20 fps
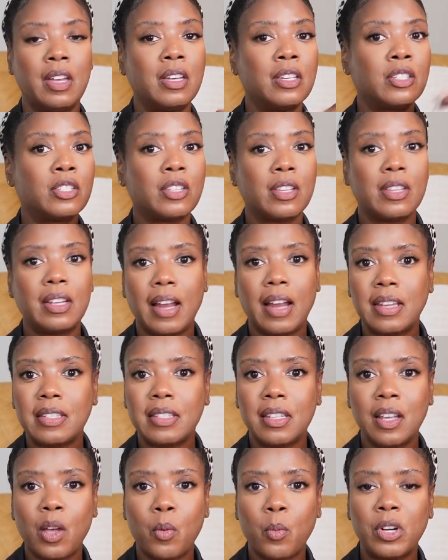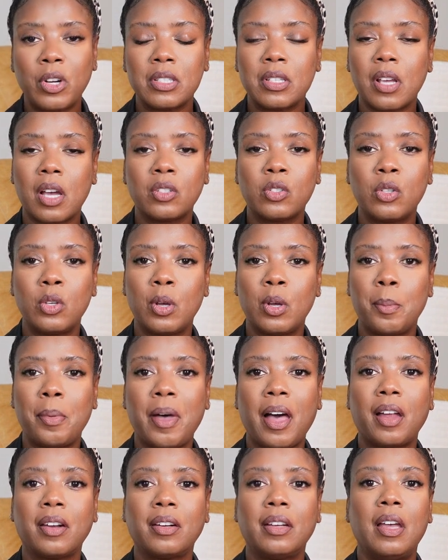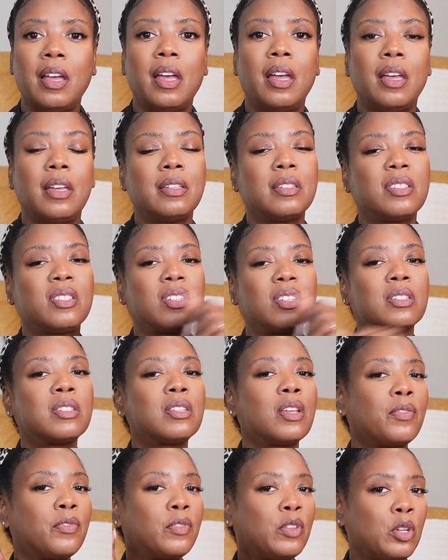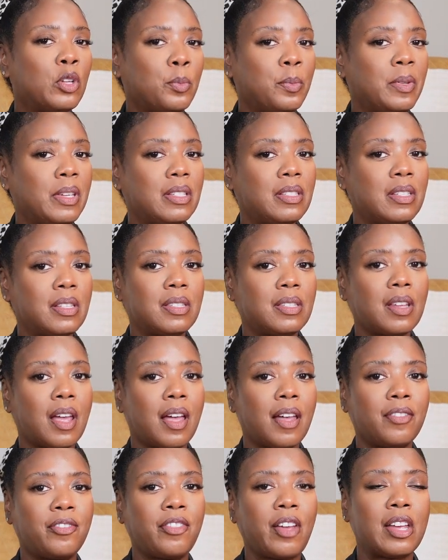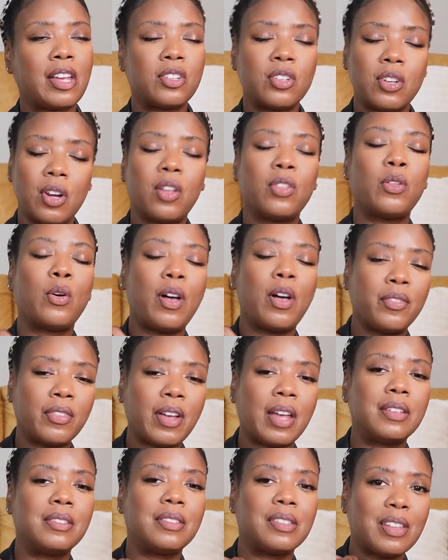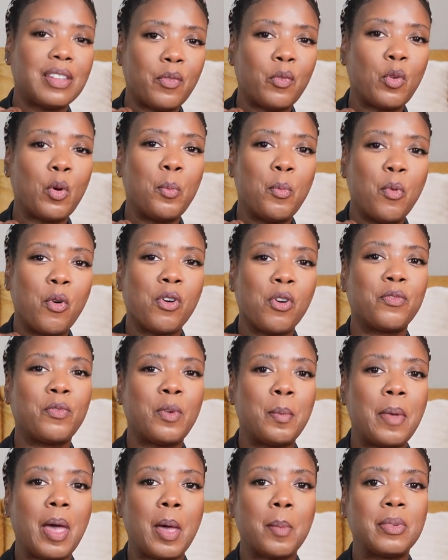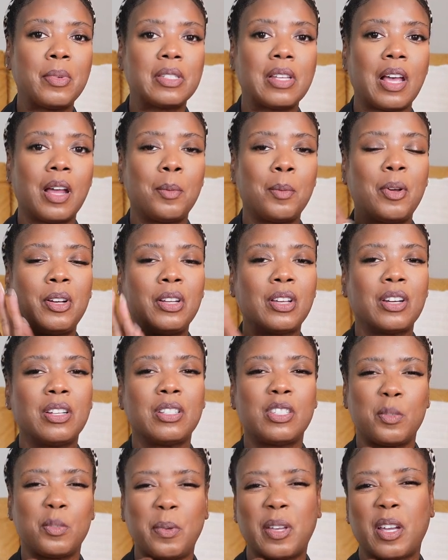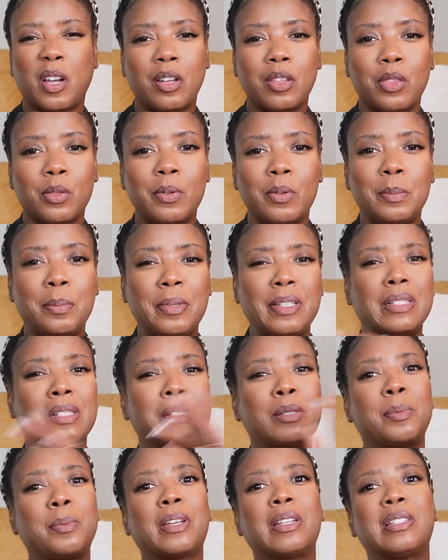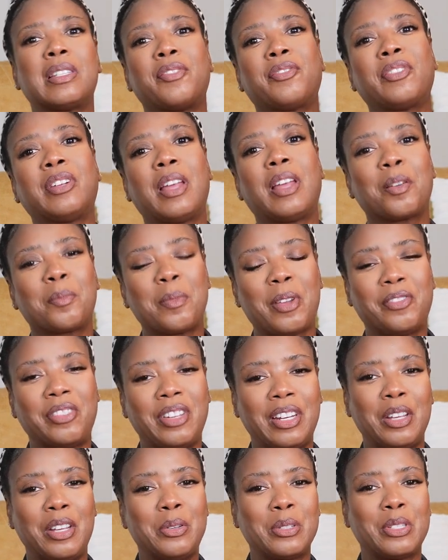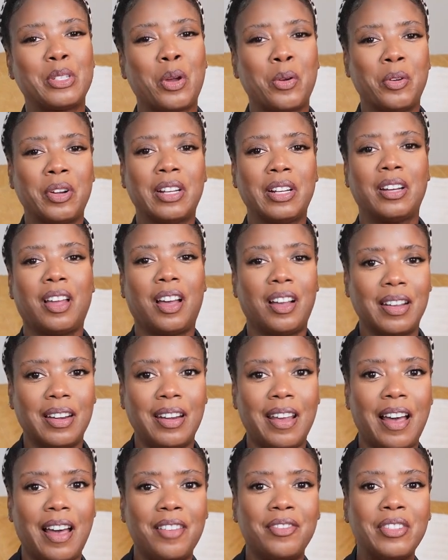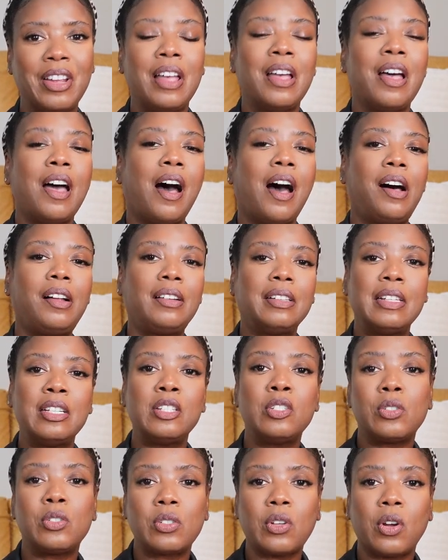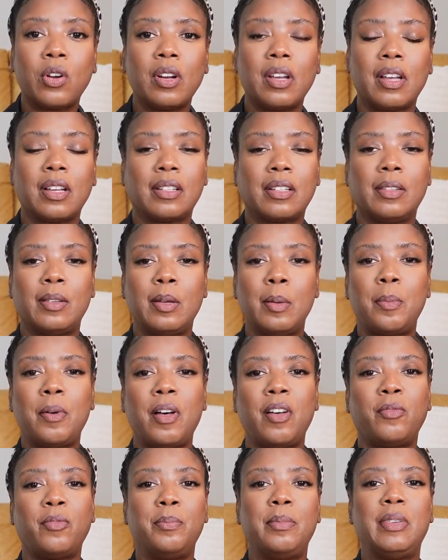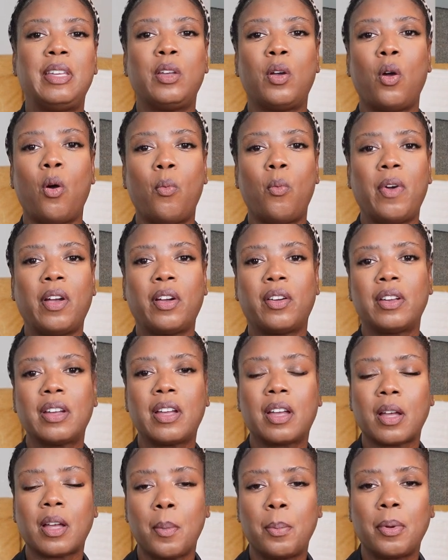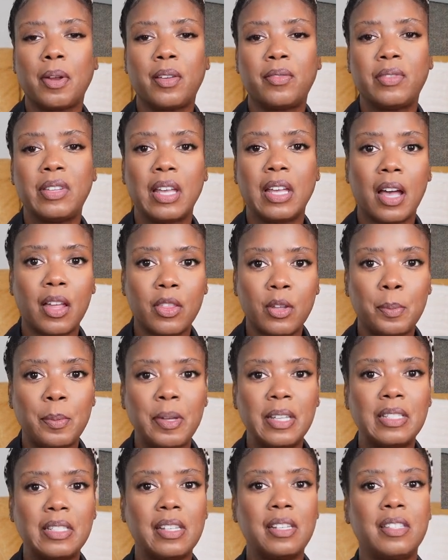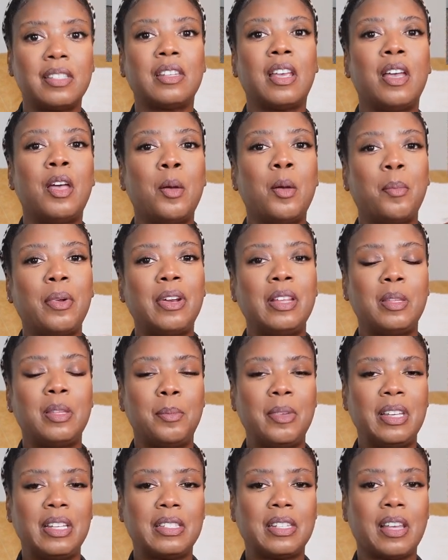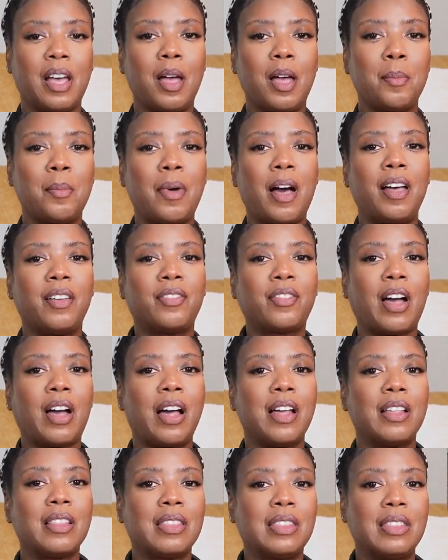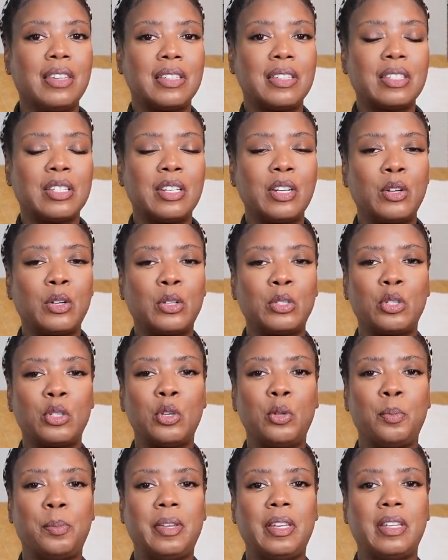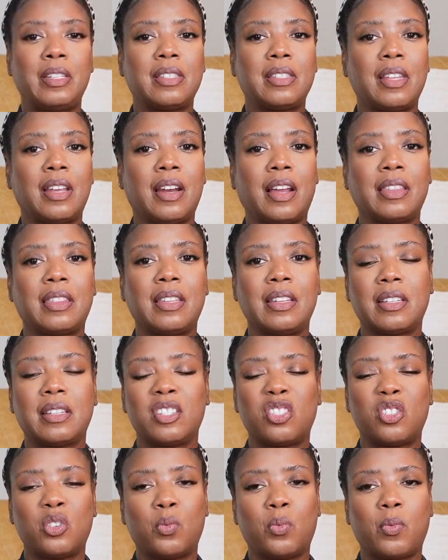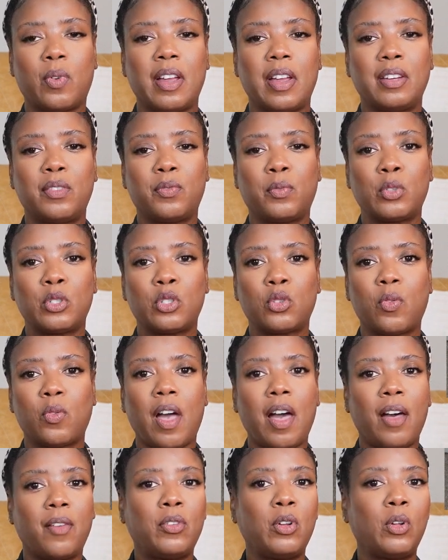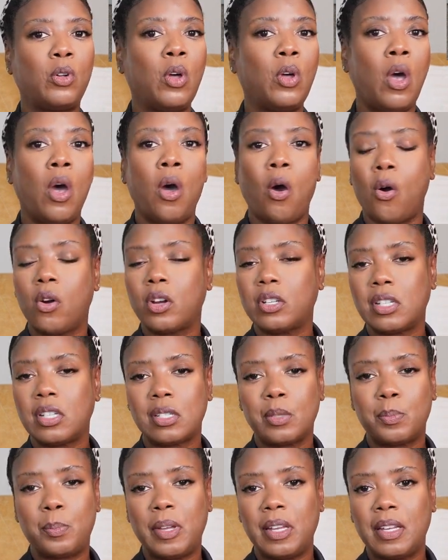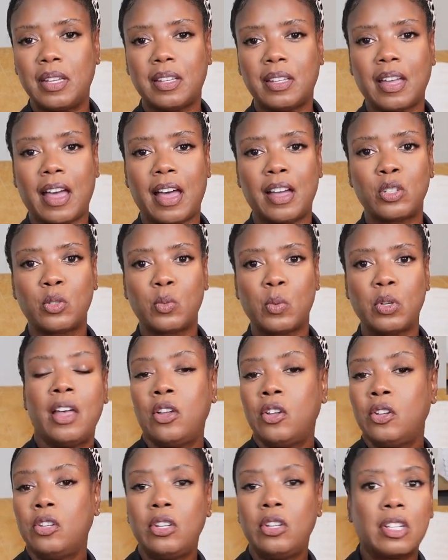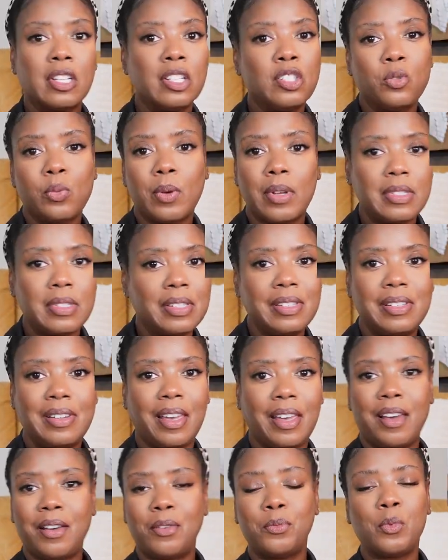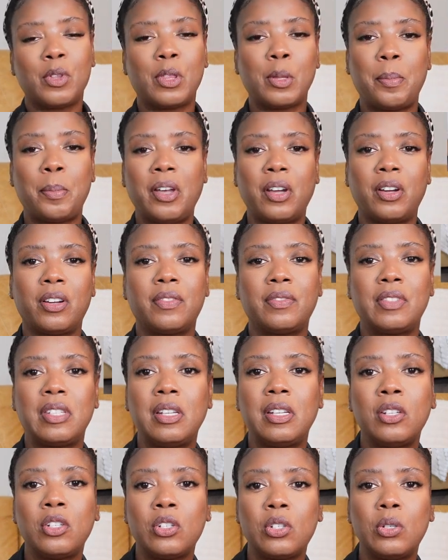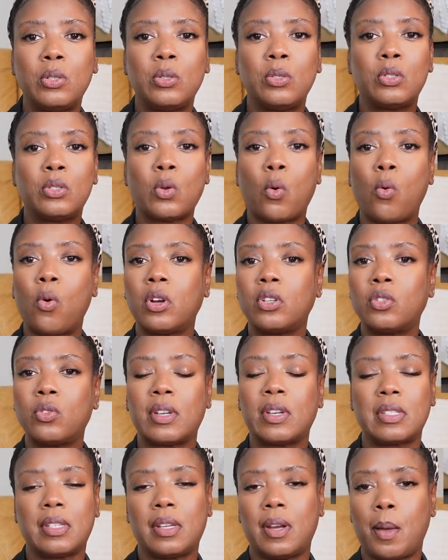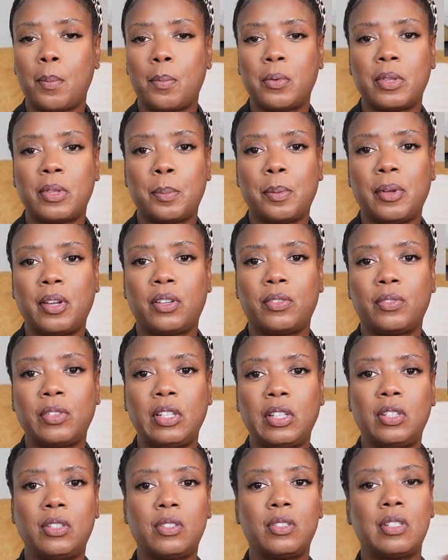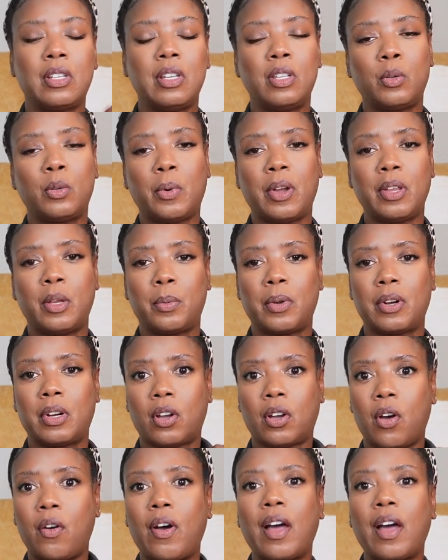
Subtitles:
So the last thing I'm going to talk to you about is just a few pieces of fashion. Although I've gotten several more from Amazon, I'm only going to speak on 3 pieces because I feel like my video is already long enough. I'll insert a clip of me wearing a couple of the other pieces, but in the meantime, I've got this little 2-piece that I think is great for travel or just being casual. You can dress it down with a pair of tennis shoes or dress it up with a pair of heels. Either way you want to go.